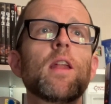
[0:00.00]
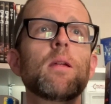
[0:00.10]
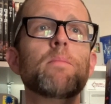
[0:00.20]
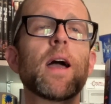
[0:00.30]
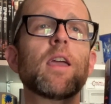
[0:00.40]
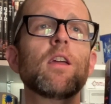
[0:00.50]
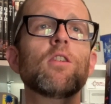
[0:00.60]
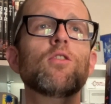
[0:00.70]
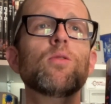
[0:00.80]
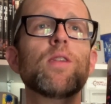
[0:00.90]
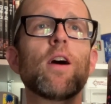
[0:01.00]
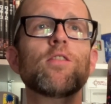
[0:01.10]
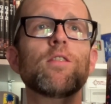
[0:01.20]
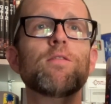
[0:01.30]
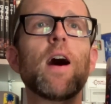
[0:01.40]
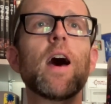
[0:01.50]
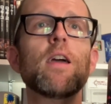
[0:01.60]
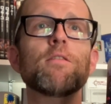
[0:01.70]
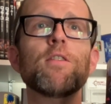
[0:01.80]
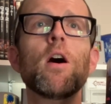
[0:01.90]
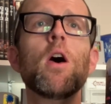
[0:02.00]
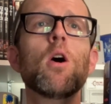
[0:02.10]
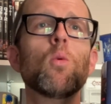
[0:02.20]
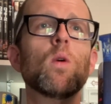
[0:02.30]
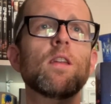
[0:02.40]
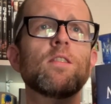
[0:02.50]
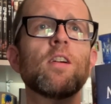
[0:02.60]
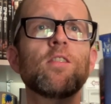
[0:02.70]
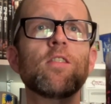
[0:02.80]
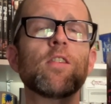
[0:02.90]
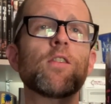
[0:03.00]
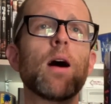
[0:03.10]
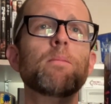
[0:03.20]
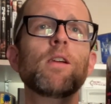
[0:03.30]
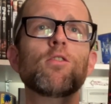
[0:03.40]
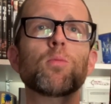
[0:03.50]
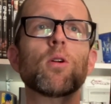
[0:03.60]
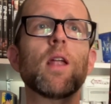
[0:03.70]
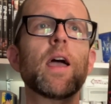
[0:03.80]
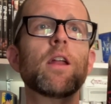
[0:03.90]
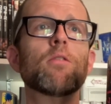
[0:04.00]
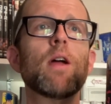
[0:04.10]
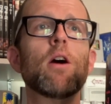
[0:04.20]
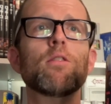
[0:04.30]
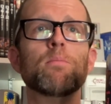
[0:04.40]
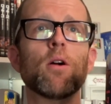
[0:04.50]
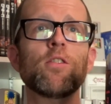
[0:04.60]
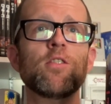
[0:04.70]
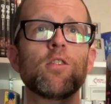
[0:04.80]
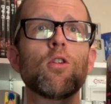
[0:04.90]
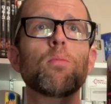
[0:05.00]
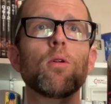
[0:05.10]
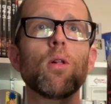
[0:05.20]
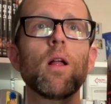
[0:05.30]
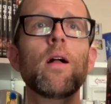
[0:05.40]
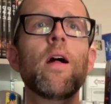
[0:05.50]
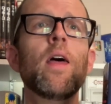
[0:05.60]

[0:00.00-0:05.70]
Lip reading: it back in 2005, when dozens of copies were lying around Barnes & Noble.